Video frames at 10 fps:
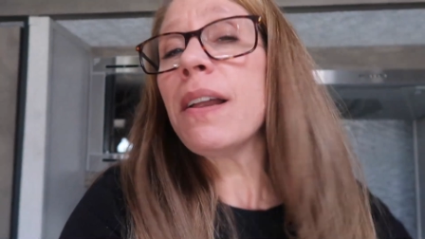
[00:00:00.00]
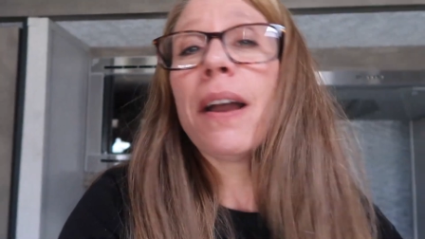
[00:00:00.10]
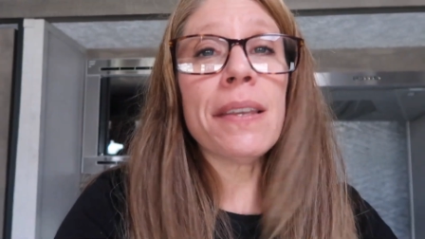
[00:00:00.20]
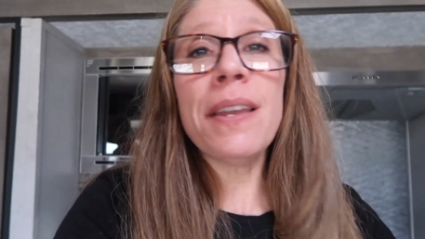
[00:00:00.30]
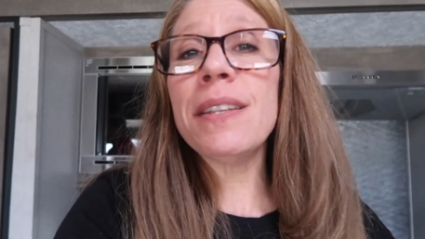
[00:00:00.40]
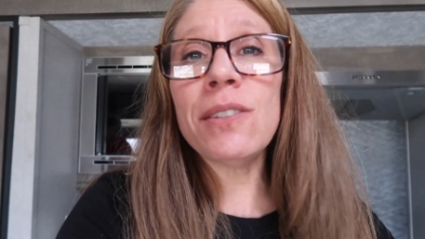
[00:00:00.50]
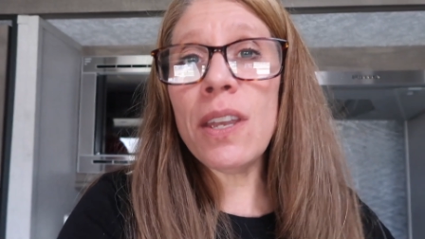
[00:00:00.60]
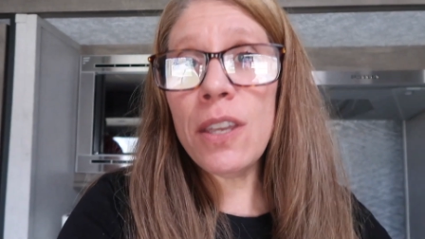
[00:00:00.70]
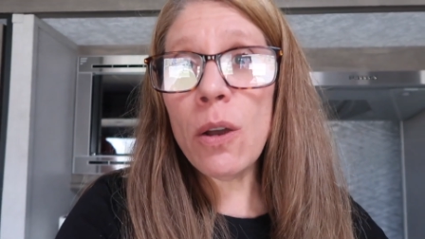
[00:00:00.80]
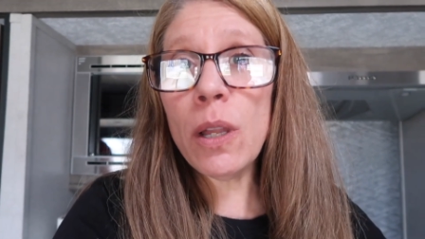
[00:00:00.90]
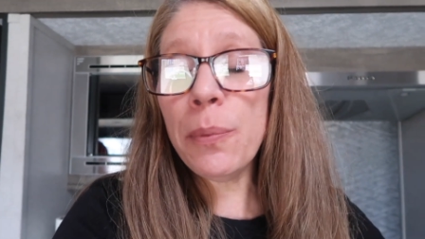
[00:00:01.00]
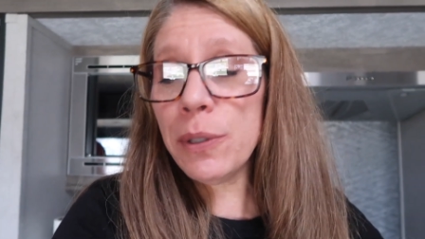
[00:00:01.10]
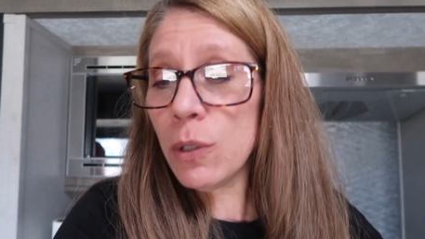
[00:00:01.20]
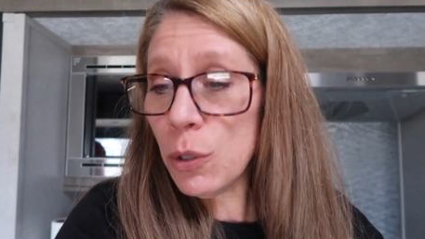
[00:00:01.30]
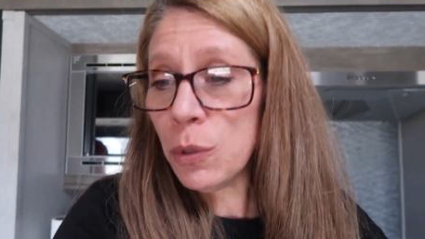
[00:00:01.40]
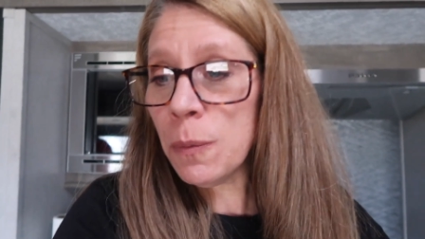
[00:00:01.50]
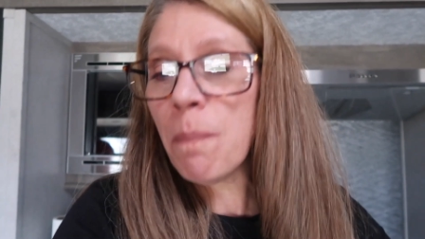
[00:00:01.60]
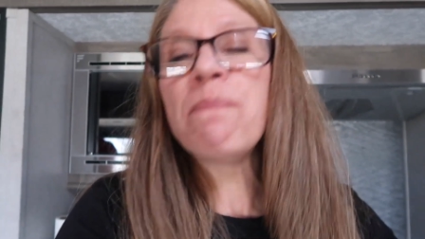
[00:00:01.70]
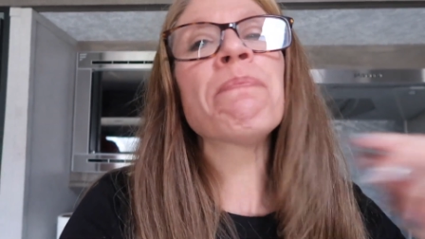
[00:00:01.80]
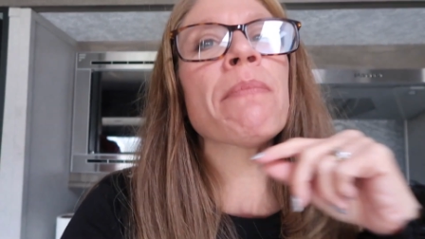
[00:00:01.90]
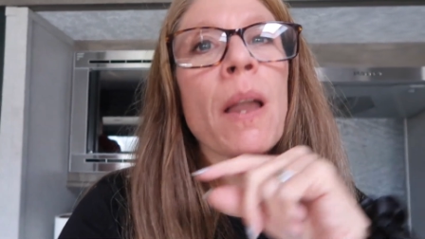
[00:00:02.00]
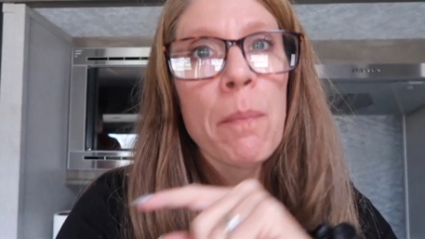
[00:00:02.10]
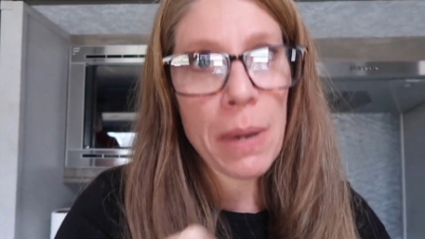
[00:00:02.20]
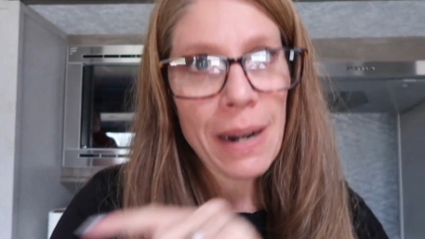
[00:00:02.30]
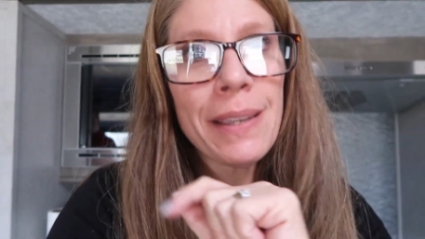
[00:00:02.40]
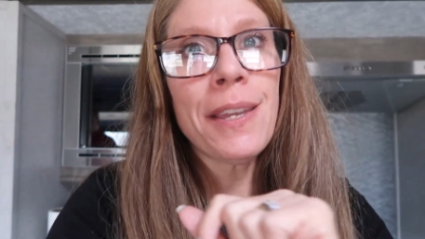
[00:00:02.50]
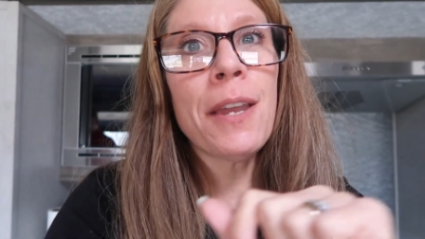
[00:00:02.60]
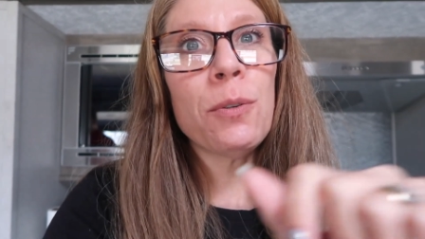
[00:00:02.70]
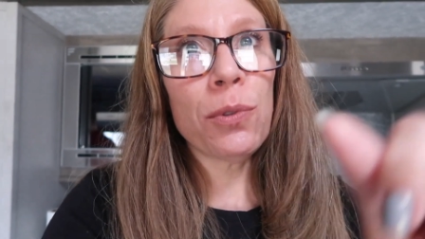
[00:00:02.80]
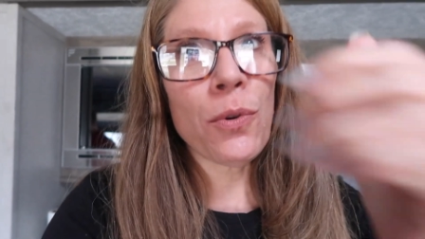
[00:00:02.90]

I can't say YOLO with gluten, but I can with